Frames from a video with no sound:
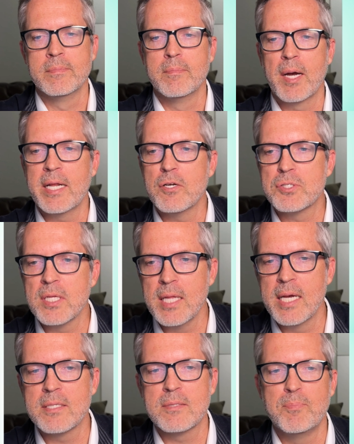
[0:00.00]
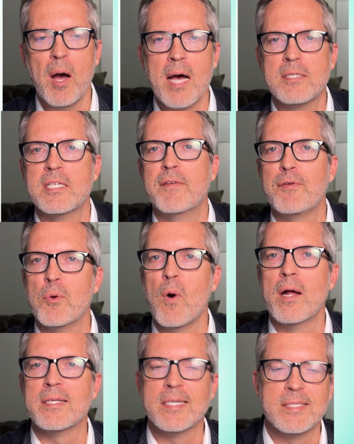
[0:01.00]
But here's the list. Pause it if you
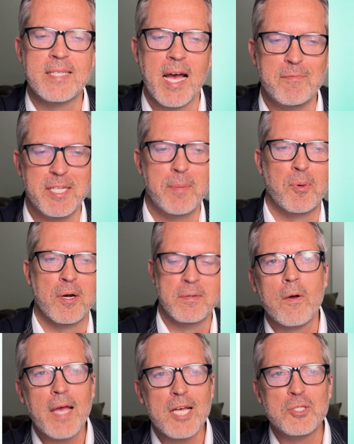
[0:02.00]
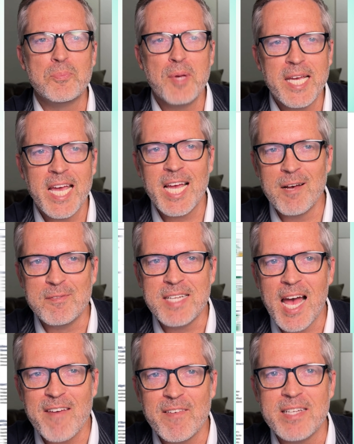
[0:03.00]
want to dive deeper. Okay, speaking of
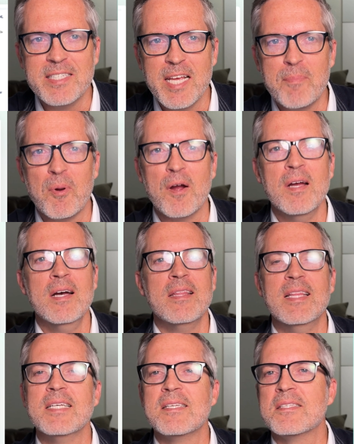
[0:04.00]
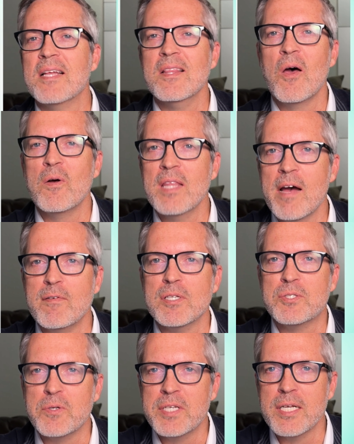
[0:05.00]
diving deeper, this is the loan level
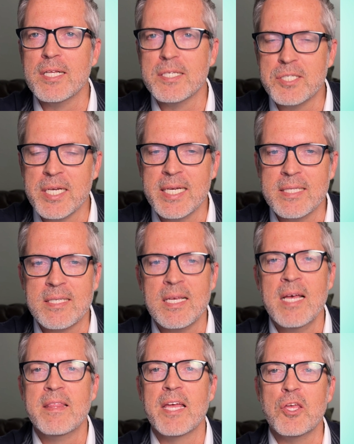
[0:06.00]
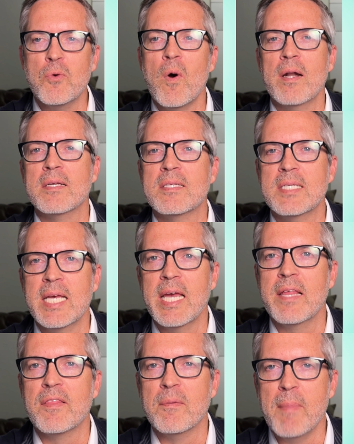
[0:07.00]
due diligence that you want to
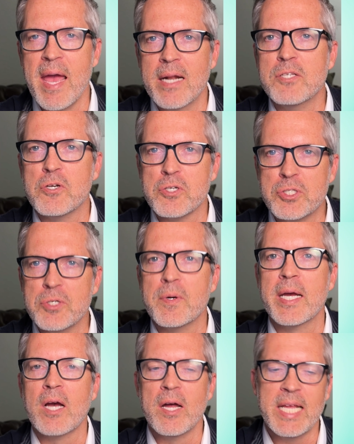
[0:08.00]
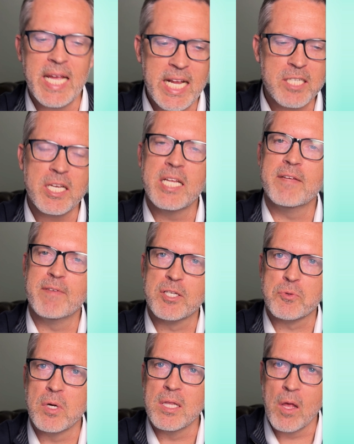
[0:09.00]
see the managers doing on each
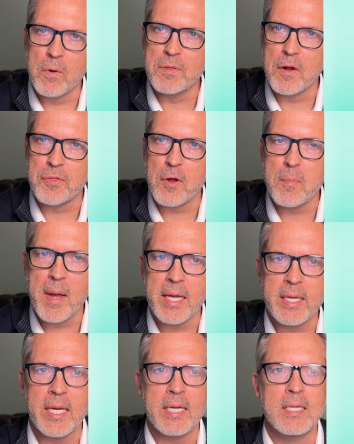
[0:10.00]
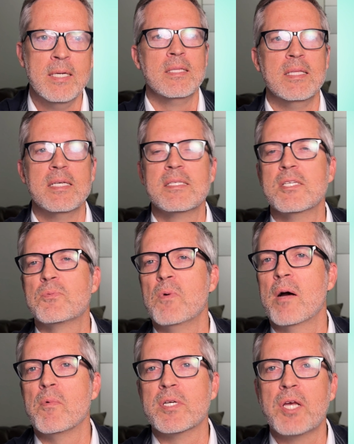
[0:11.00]
individual loan that they're making. This is
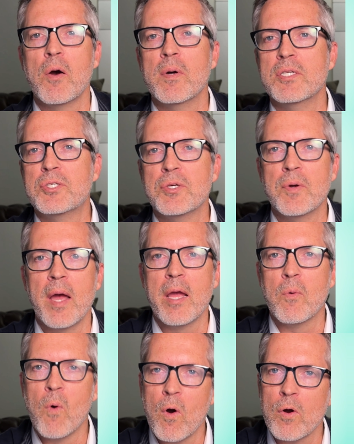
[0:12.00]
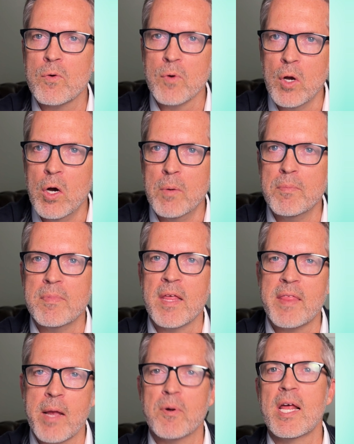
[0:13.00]
what would go into a war room that
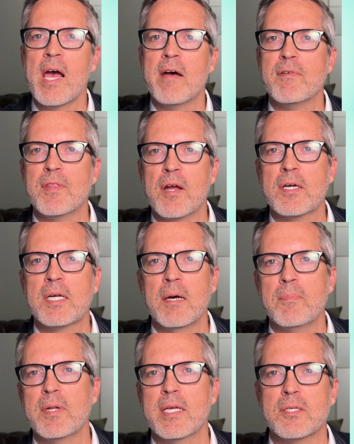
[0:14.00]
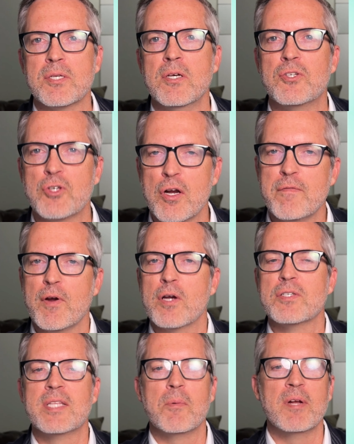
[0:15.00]
they would have on their company's
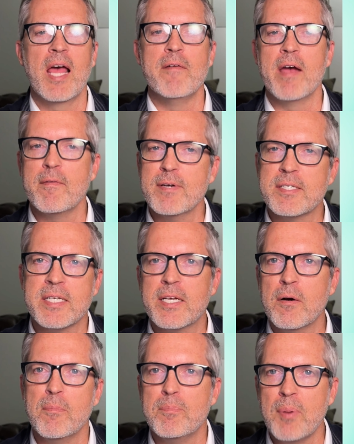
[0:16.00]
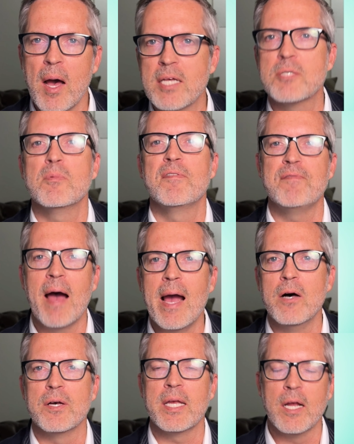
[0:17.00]
servers that would have every single possible
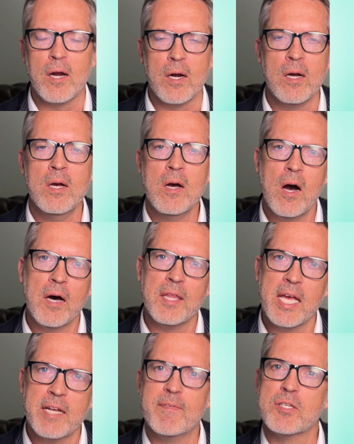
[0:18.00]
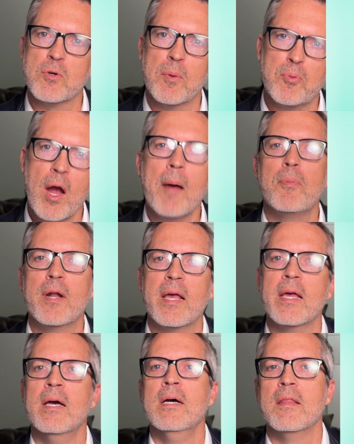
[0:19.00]
file here on the individual
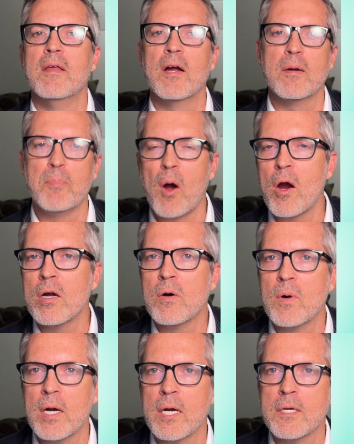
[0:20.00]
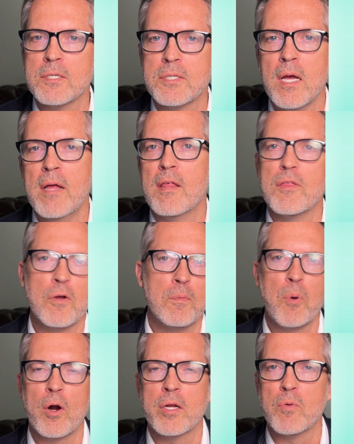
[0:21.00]
property, their borrowers, the
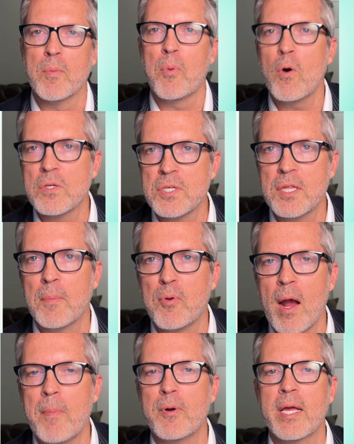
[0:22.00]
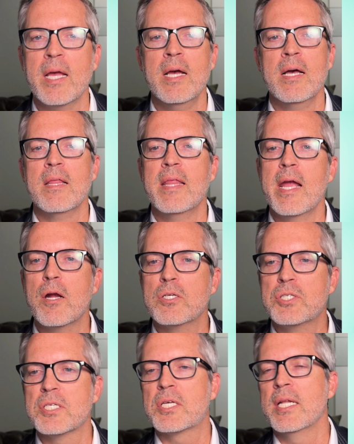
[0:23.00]
third-party reports on the property. They're
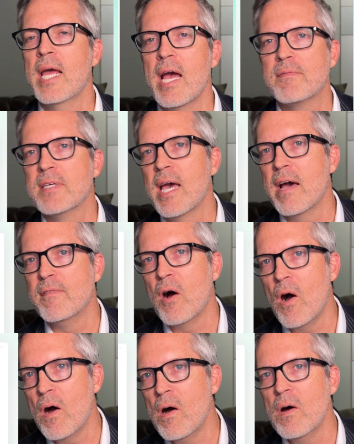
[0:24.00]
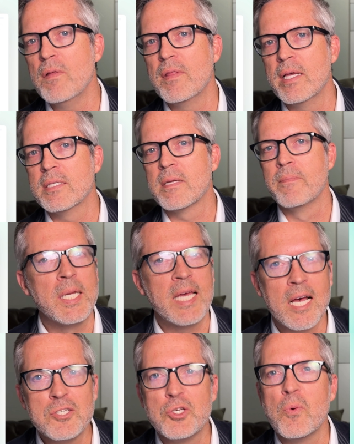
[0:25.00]
just going to have all these
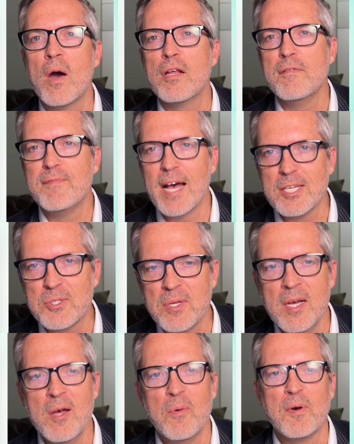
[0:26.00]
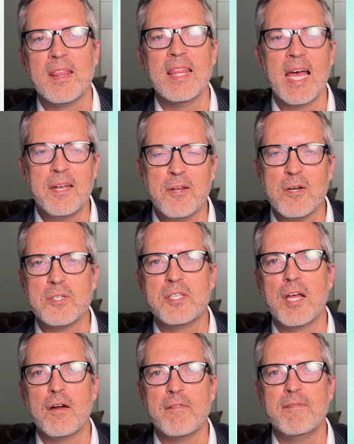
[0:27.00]
because you want to invest with lenders
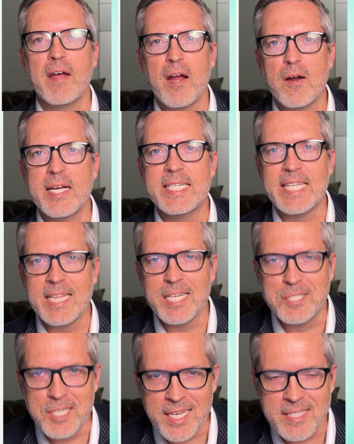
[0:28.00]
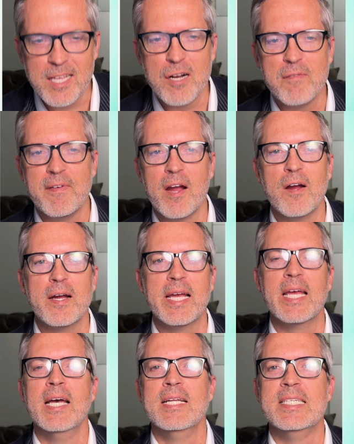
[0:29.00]
that are very diligent. They're
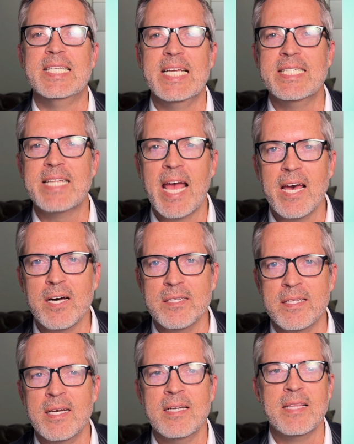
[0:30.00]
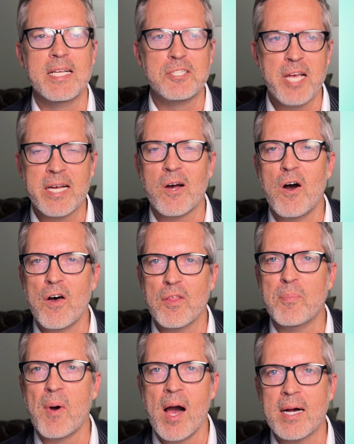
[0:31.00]
very detailed, that check all the
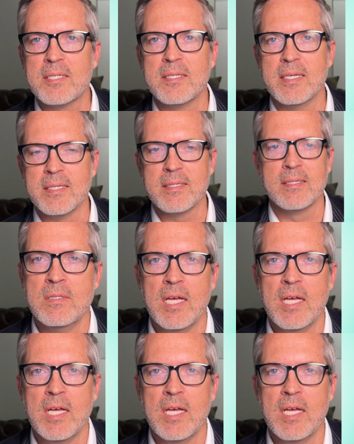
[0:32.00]
boxes.